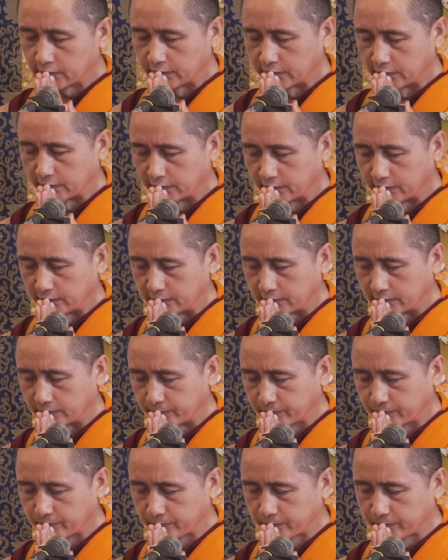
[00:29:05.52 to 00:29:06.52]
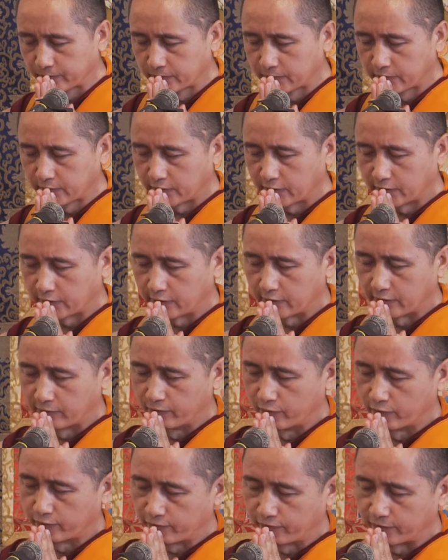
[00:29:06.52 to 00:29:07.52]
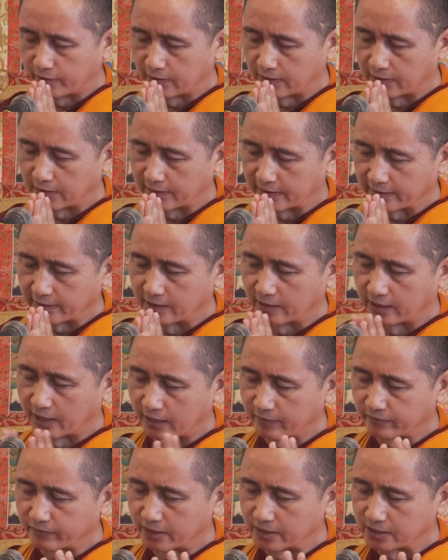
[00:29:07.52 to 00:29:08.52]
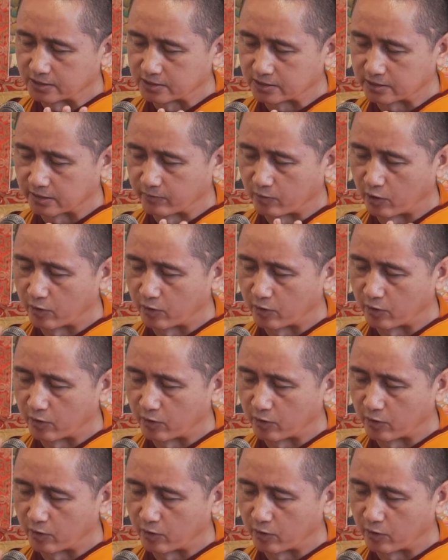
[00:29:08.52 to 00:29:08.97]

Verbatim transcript: uh, if you feel like in life there's some